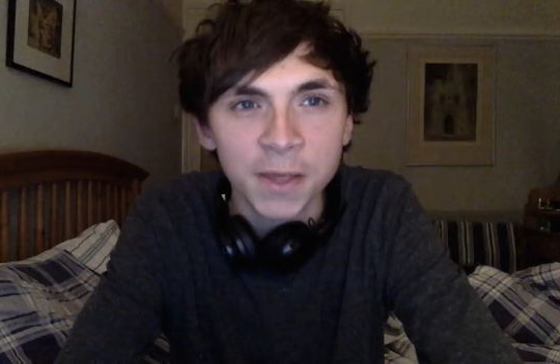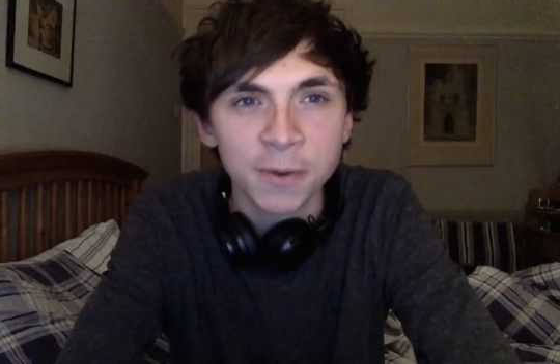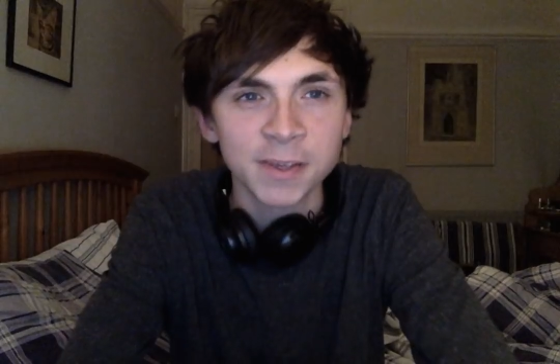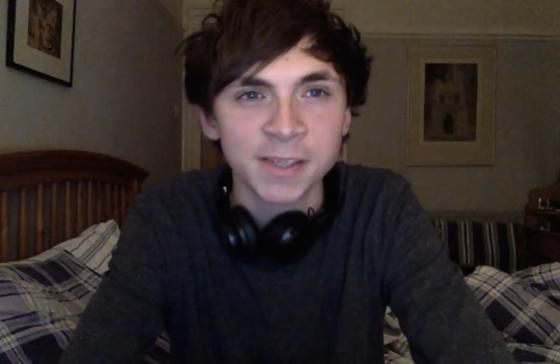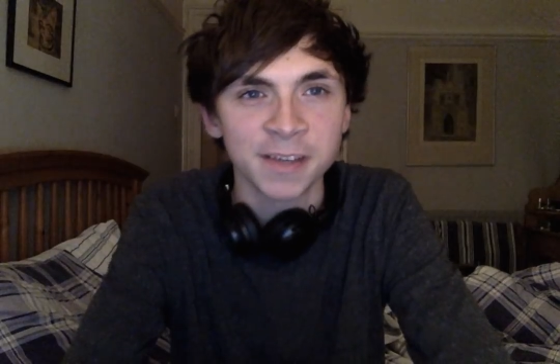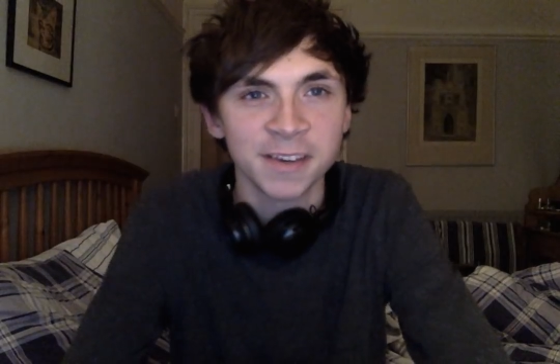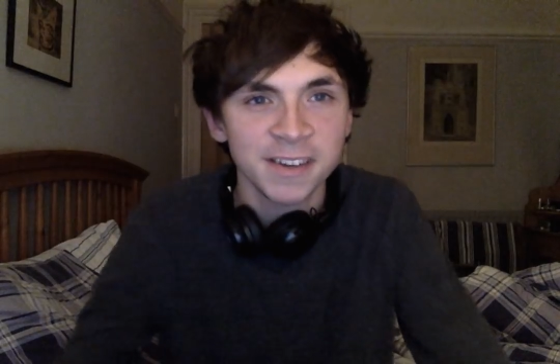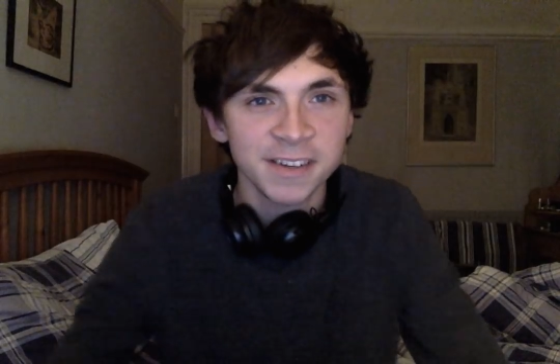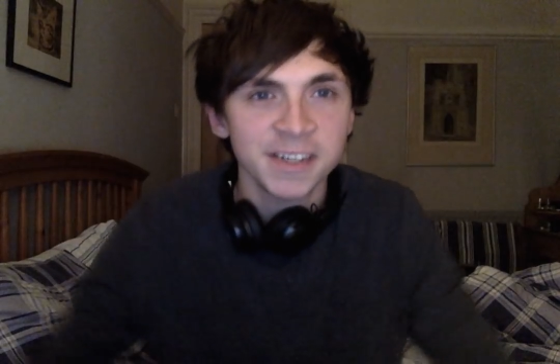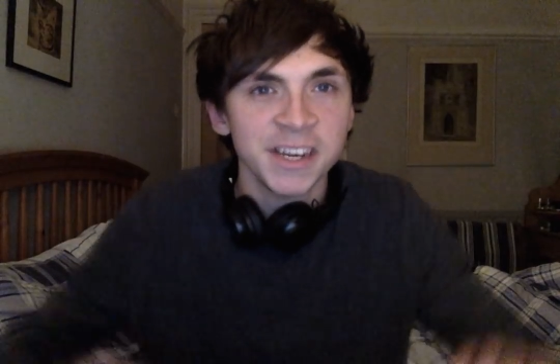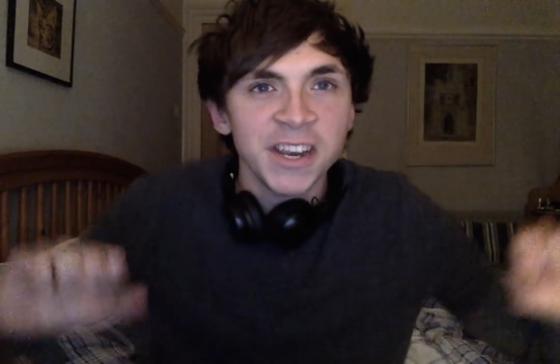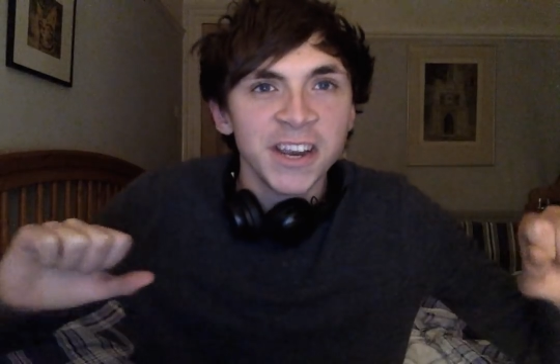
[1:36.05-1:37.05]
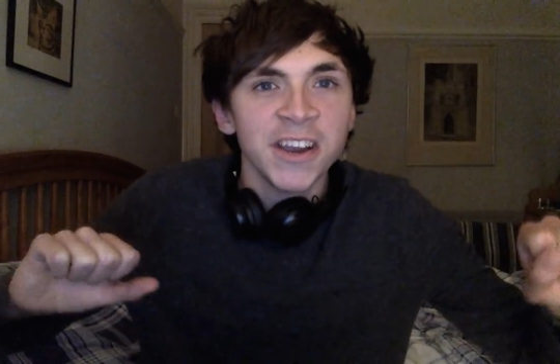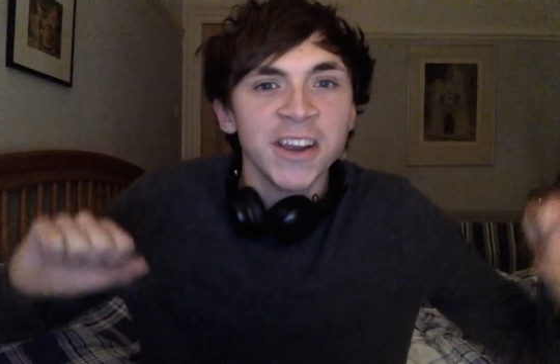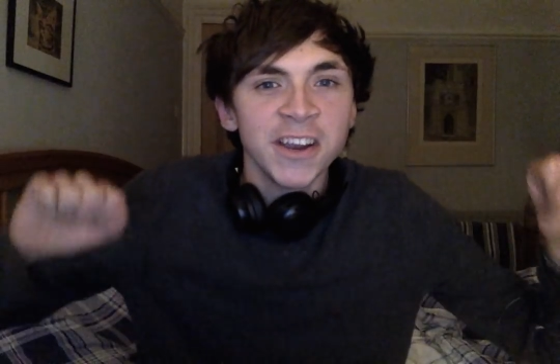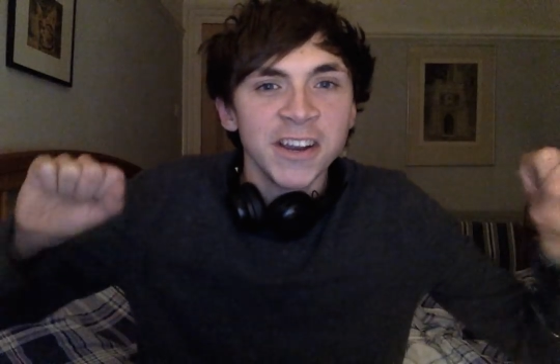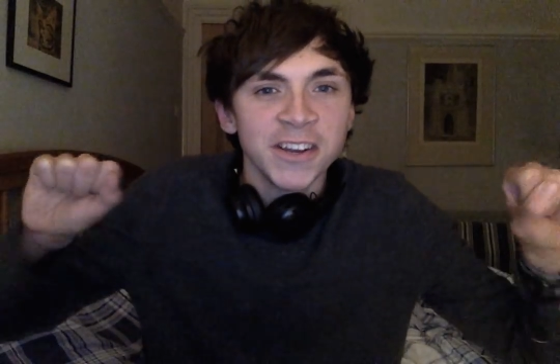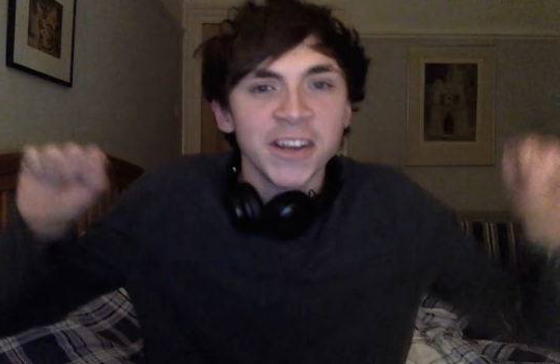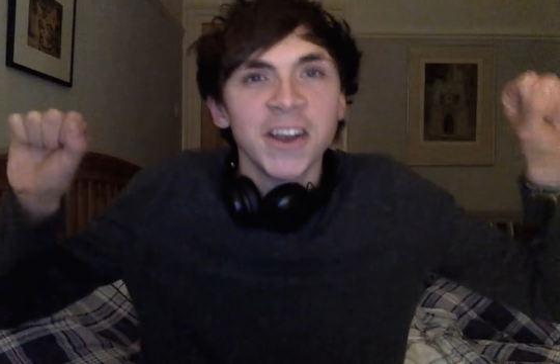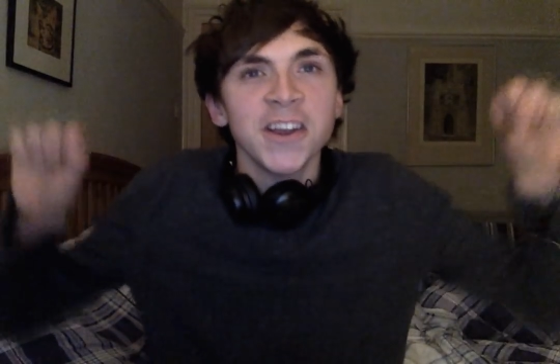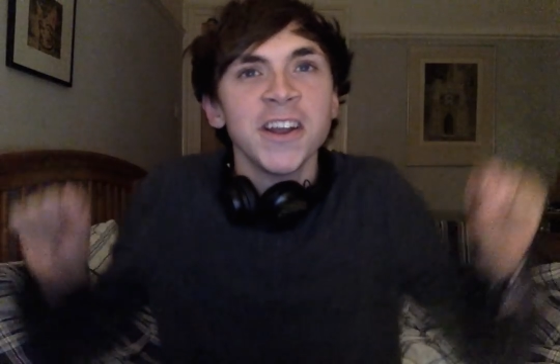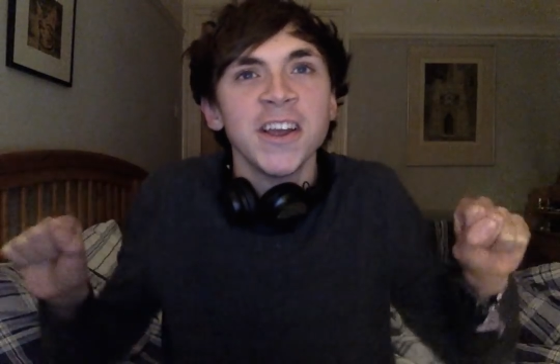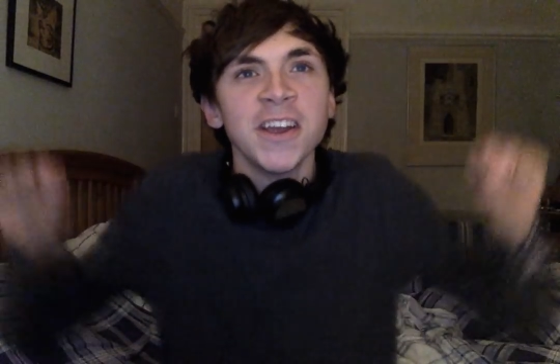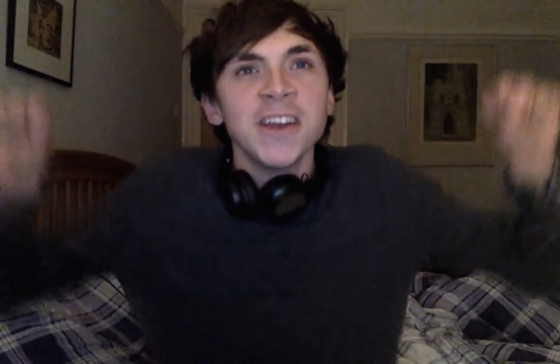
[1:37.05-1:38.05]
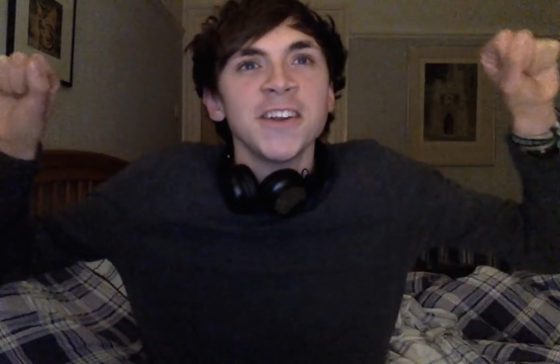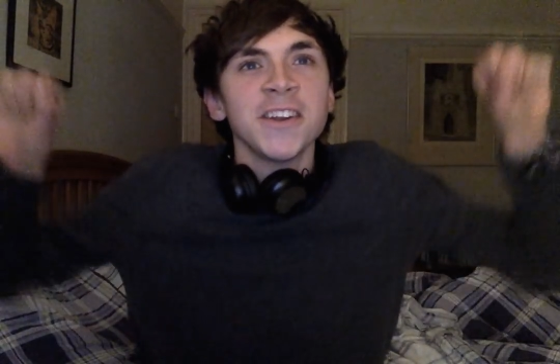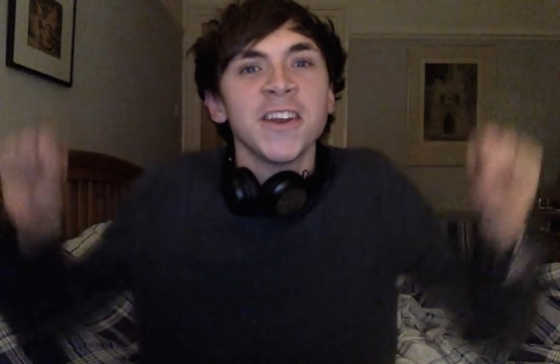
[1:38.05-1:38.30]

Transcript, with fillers: there was the da da da